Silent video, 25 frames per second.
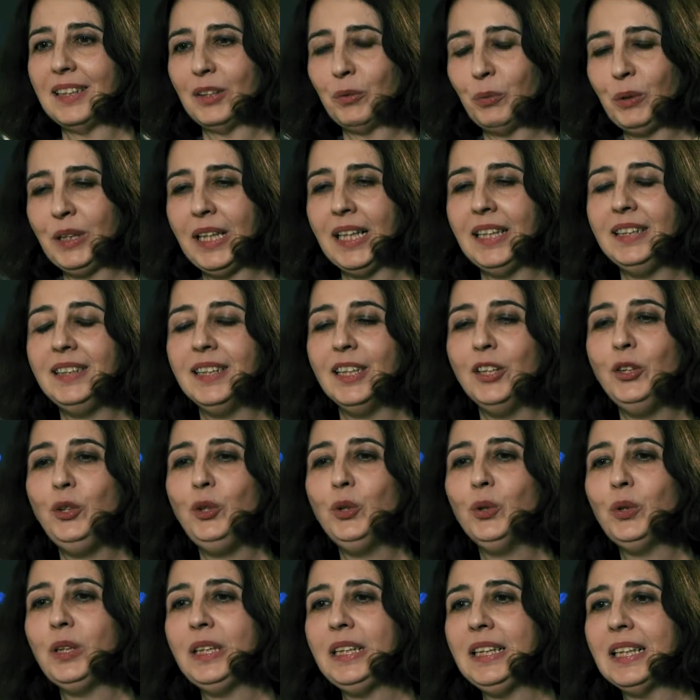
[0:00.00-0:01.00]
that we are in the
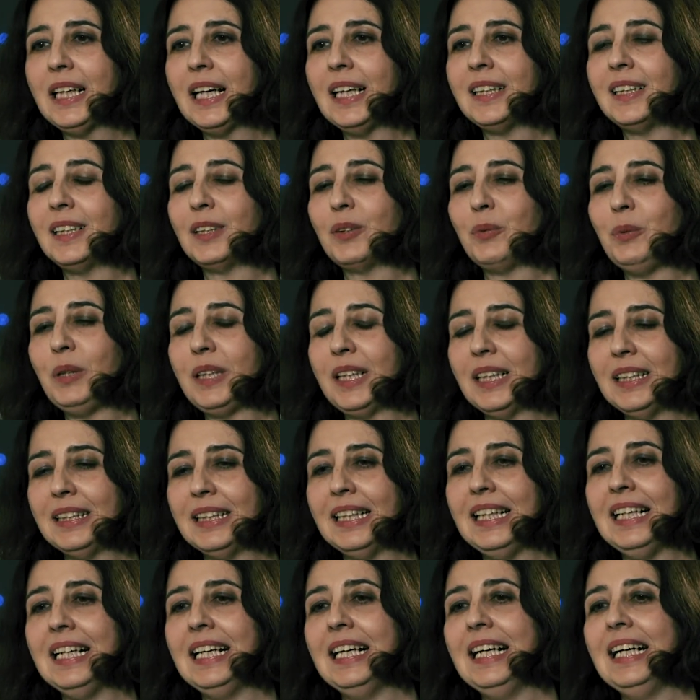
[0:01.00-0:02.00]
new era, that we
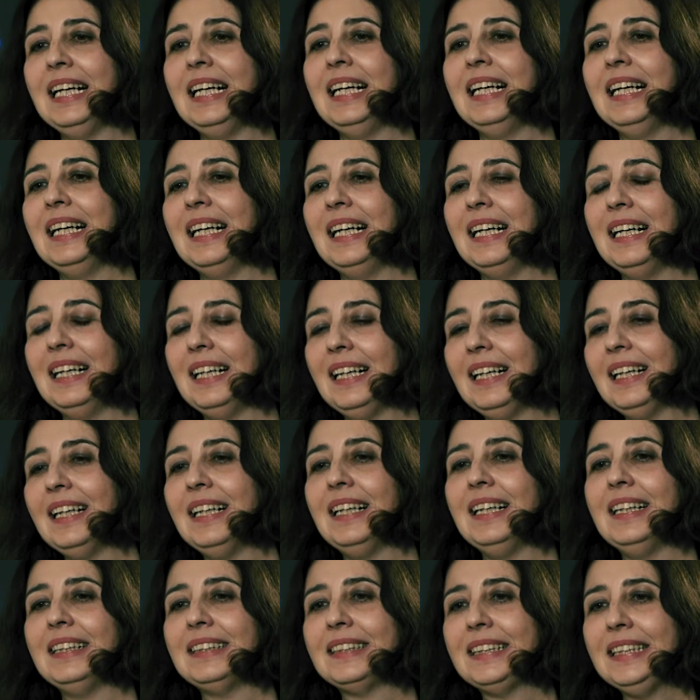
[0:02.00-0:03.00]
can
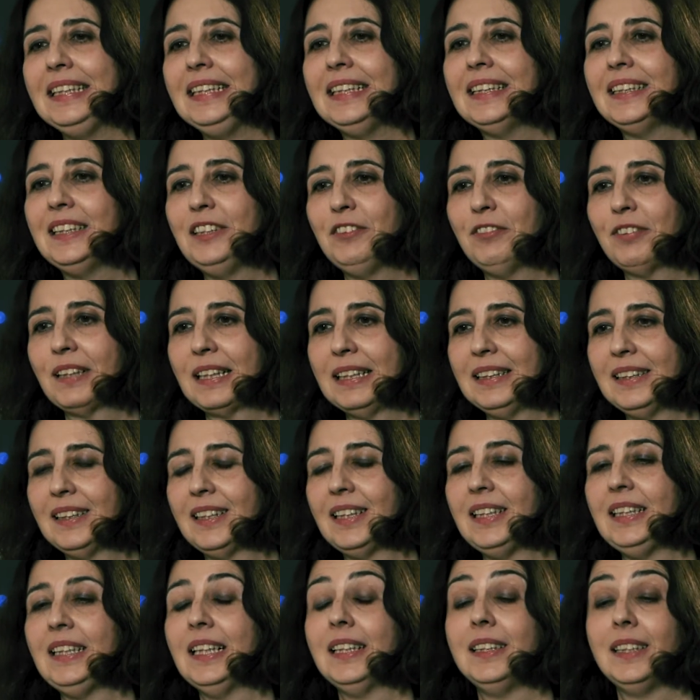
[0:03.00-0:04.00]
uh, think
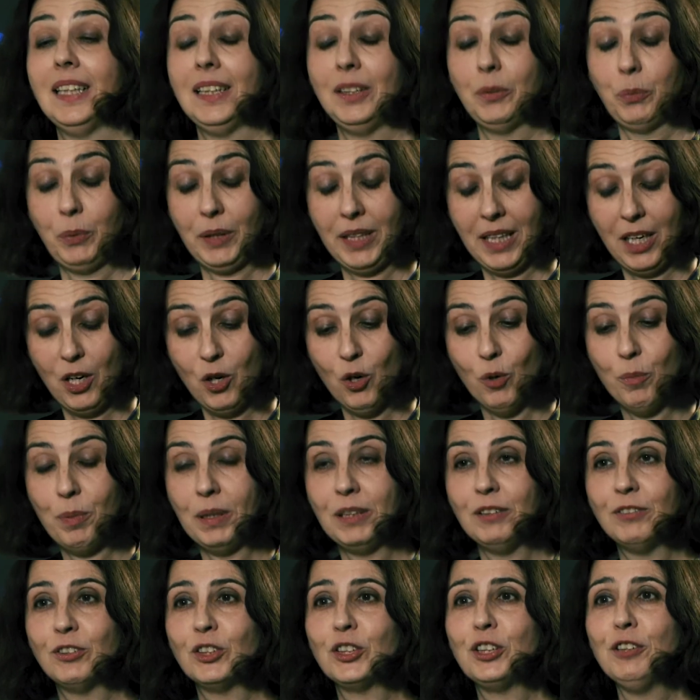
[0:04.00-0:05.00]
differently and that we are
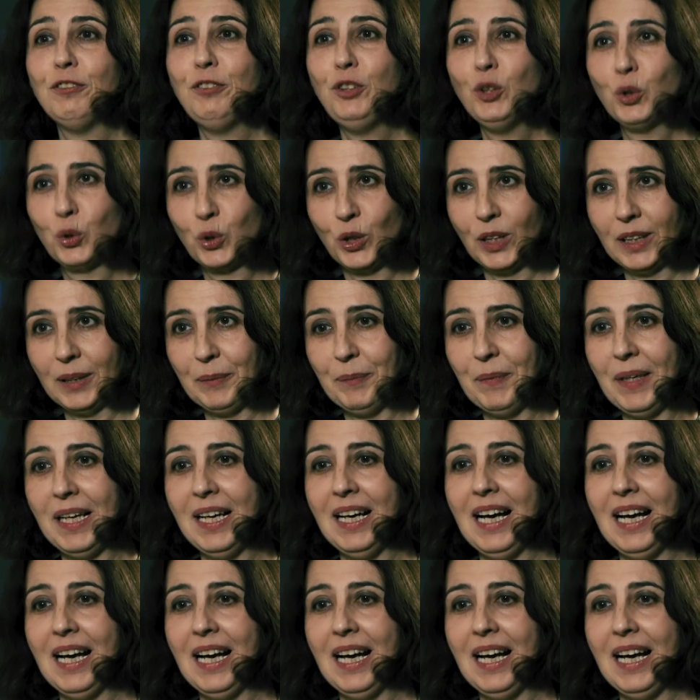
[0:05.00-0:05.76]
open for the future.